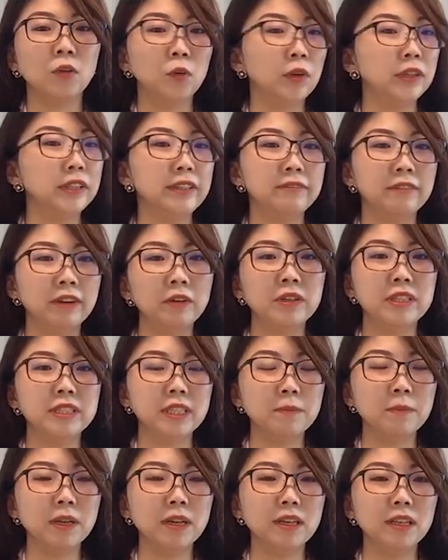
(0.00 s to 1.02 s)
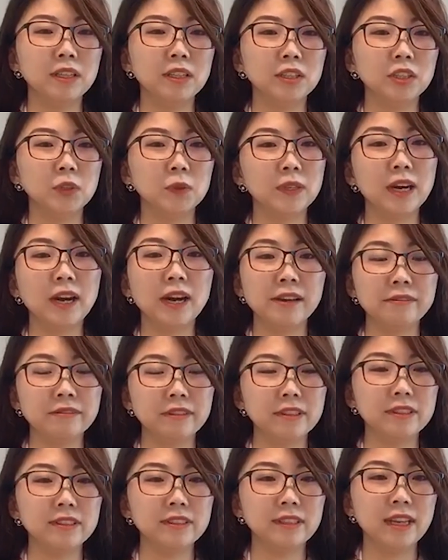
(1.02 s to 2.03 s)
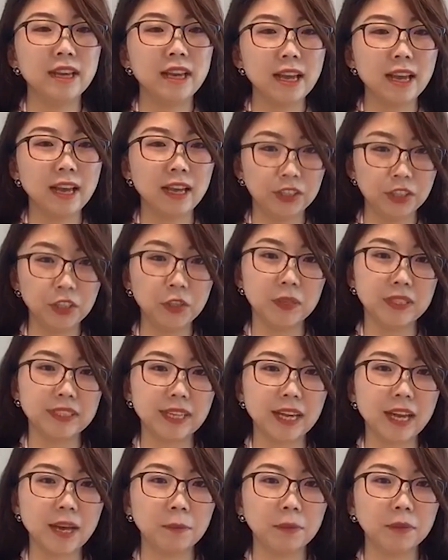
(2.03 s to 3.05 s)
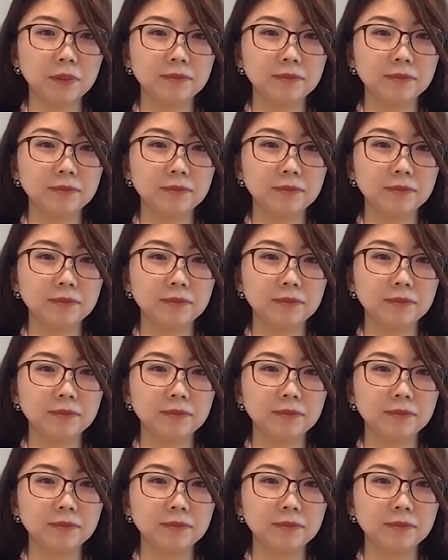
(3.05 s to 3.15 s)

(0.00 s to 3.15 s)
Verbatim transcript: already very similar to the IFRS and the US GAAP.